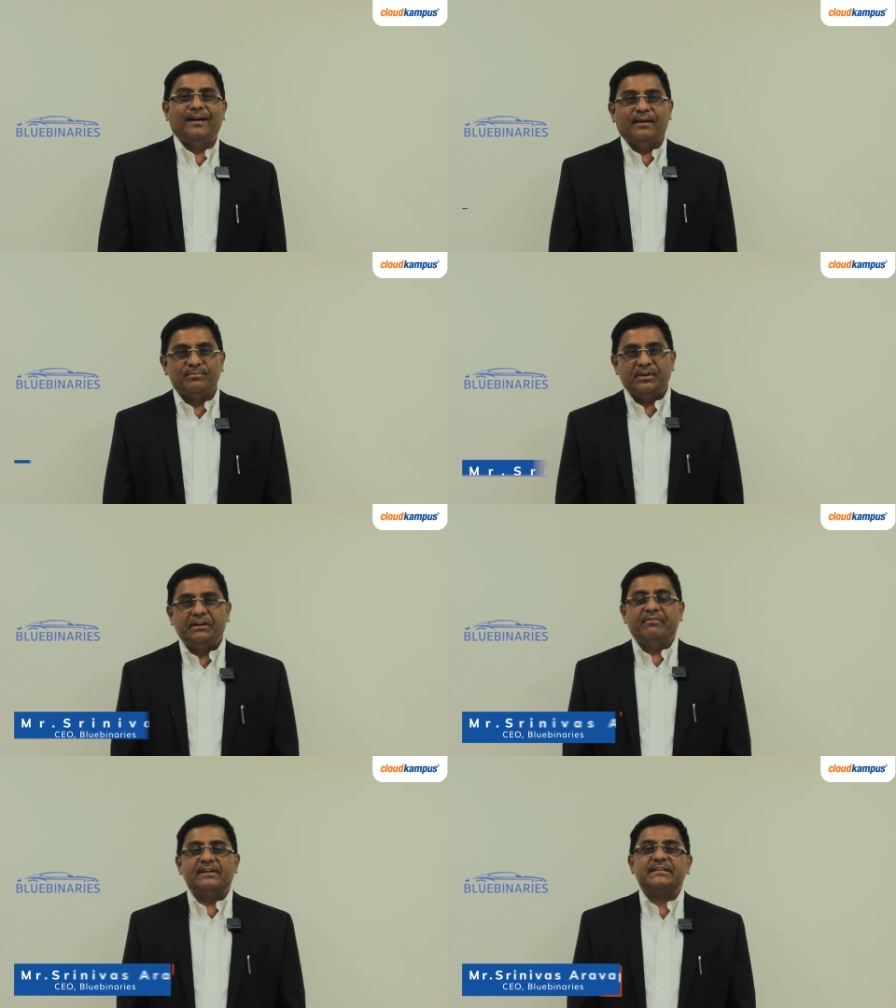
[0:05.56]
I am
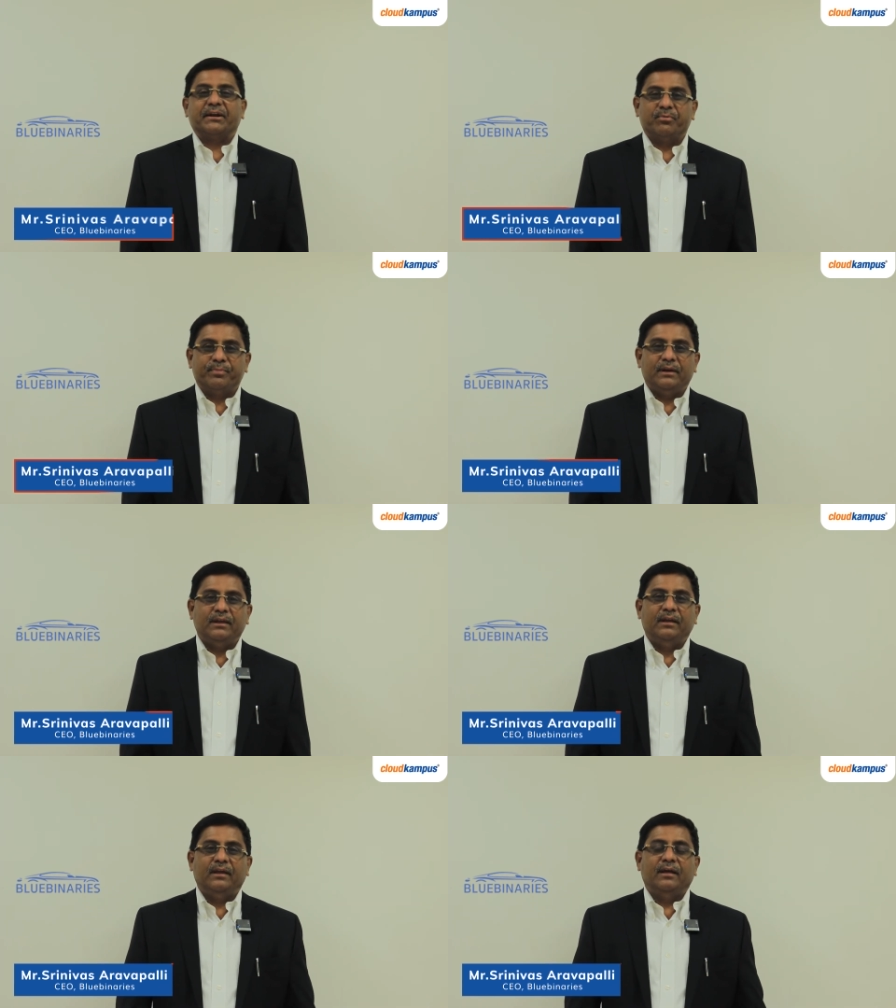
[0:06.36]
Srinivas
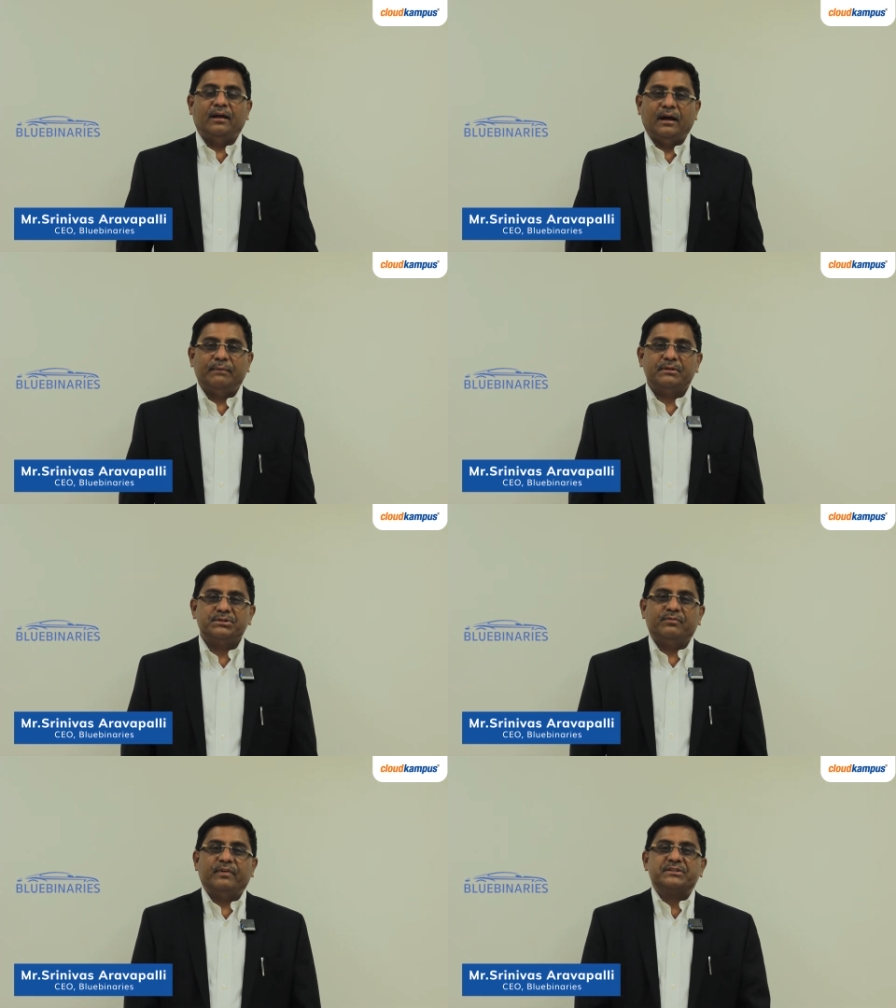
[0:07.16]
Aravapalli. I am the
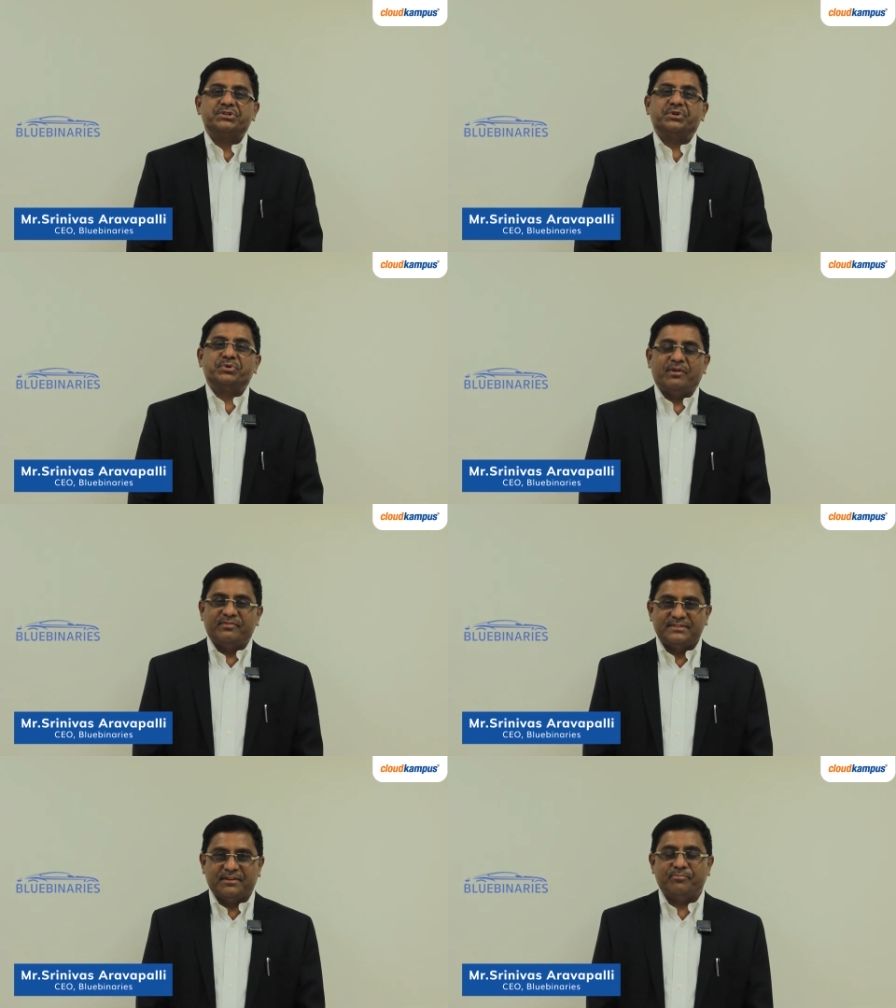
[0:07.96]
Chief Executive
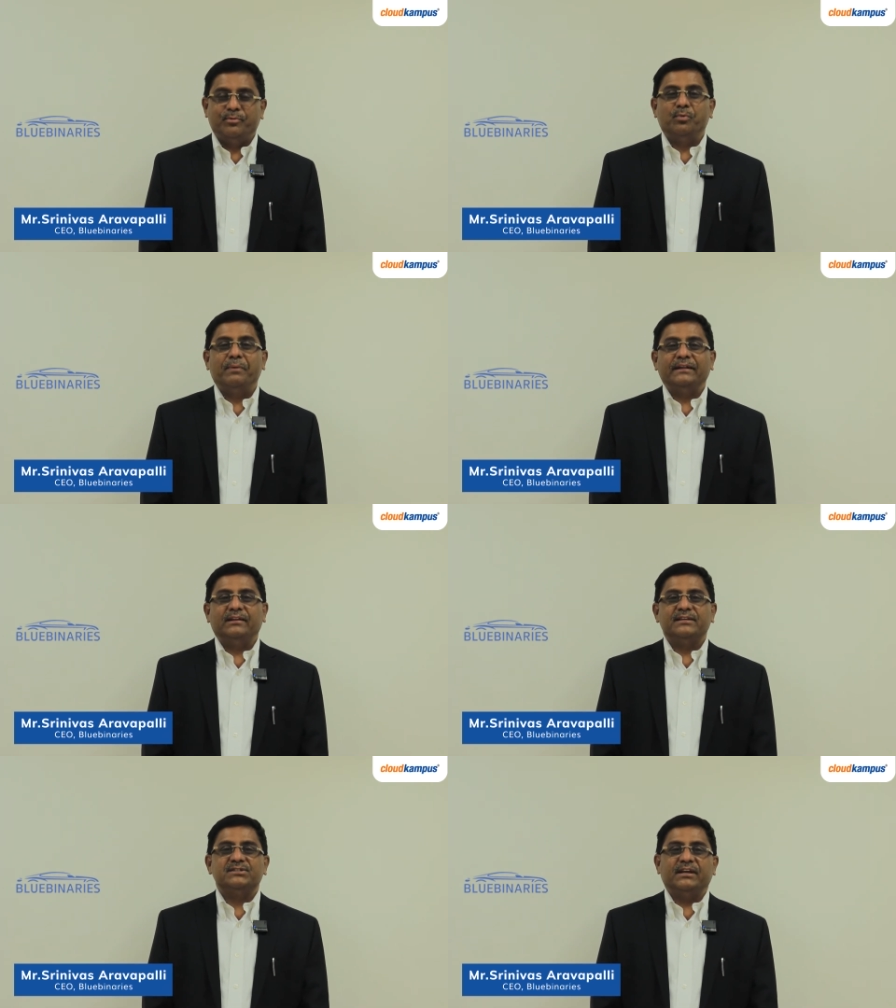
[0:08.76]
Officer of
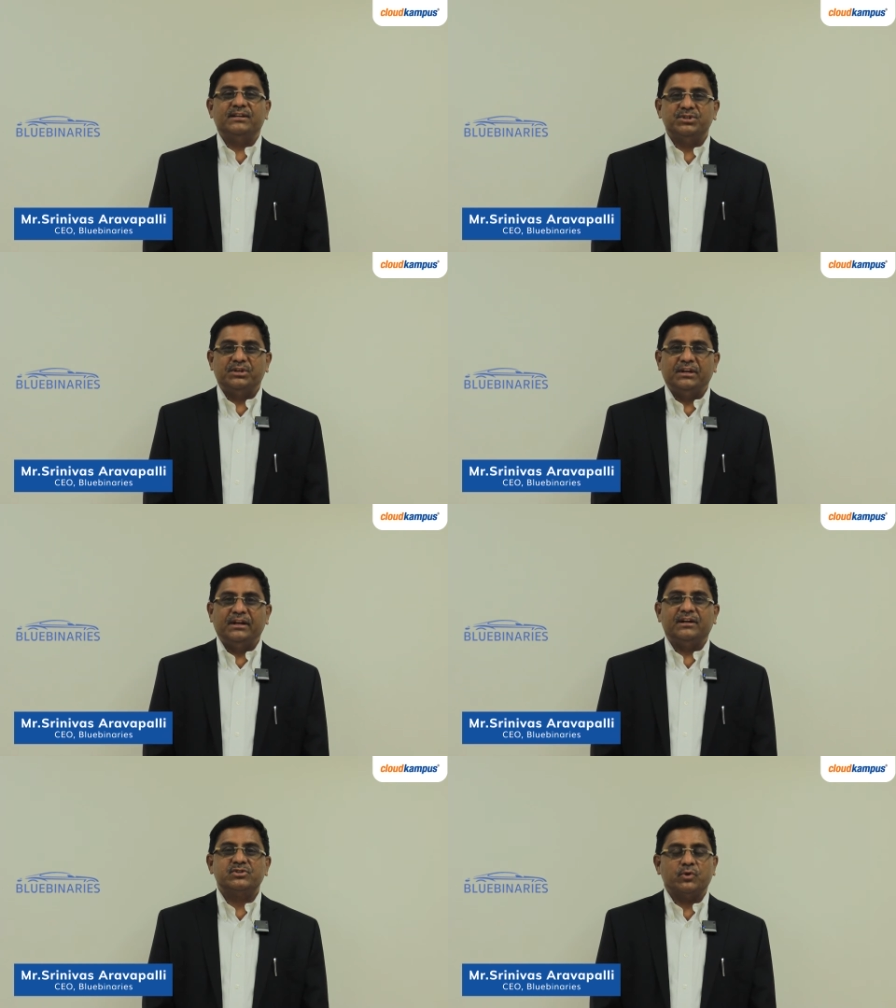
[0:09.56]
Bluebinaries
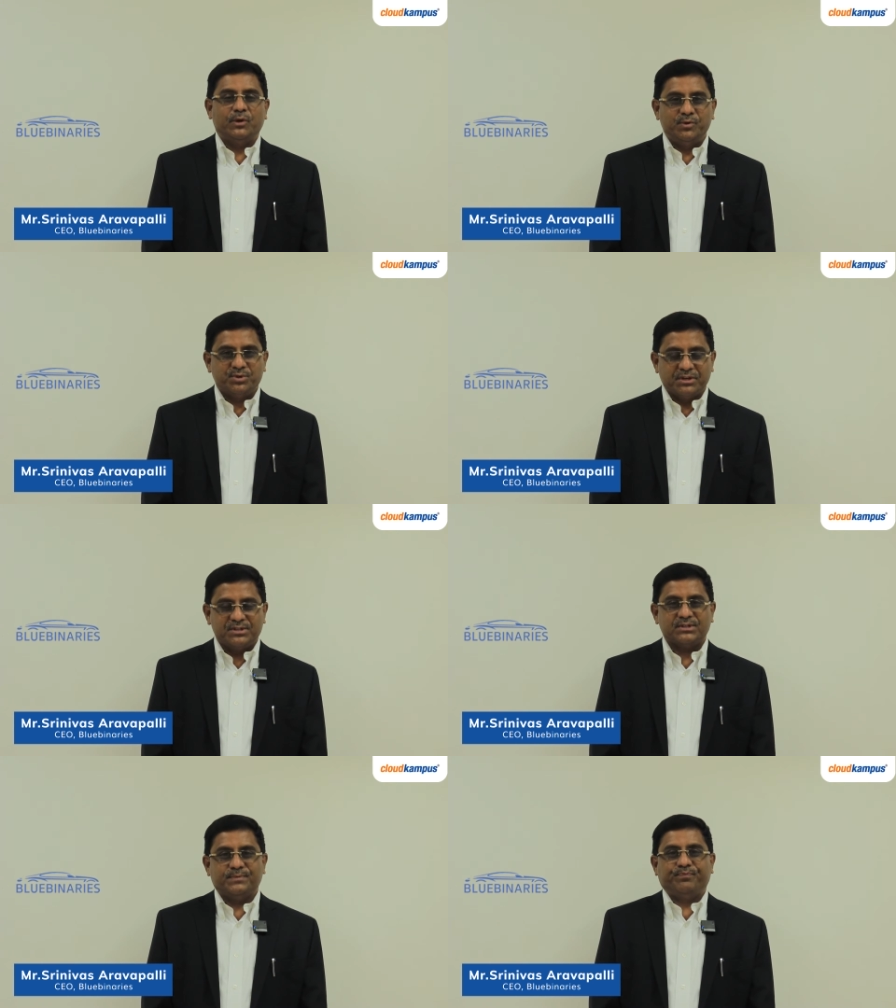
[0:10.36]
Engineering and
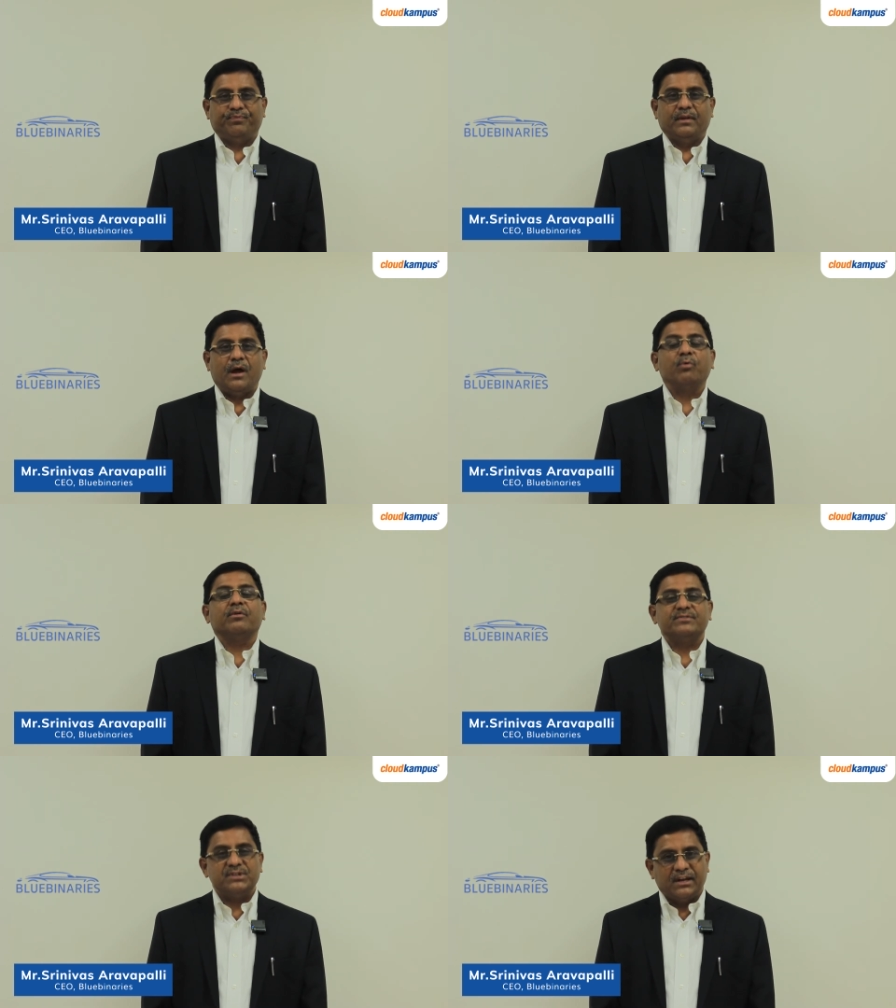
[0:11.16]
Solutions
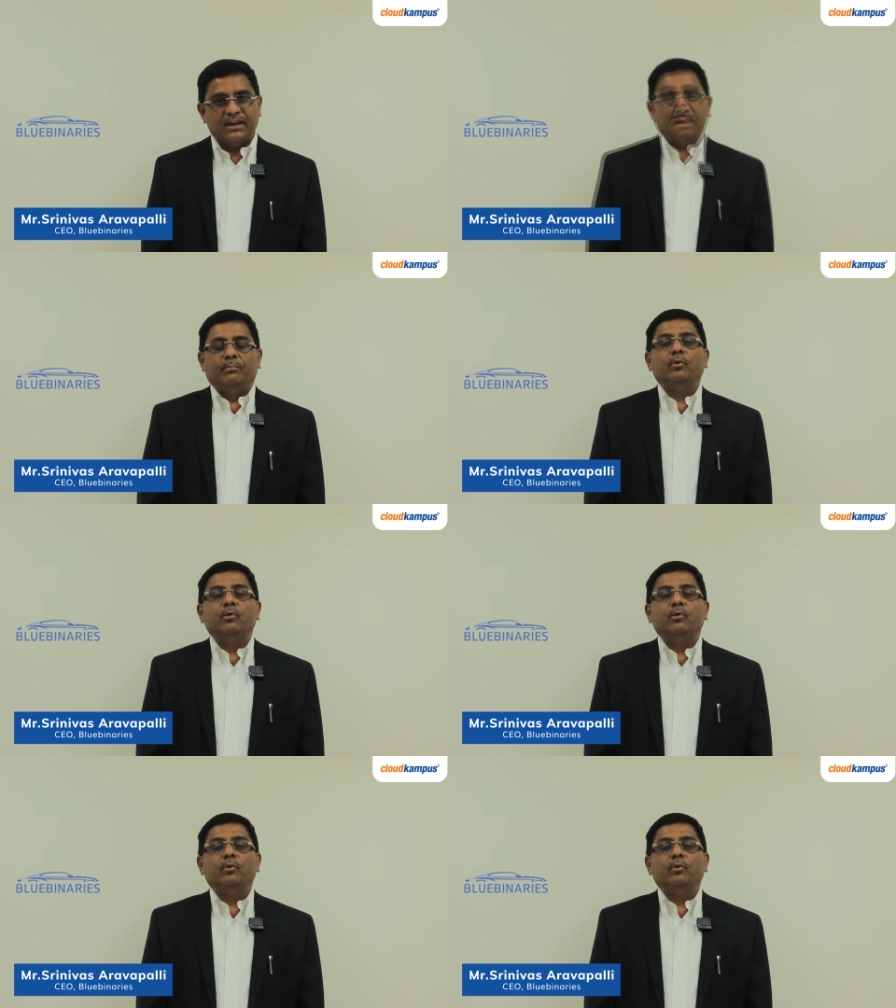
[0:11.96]
out of Chennai.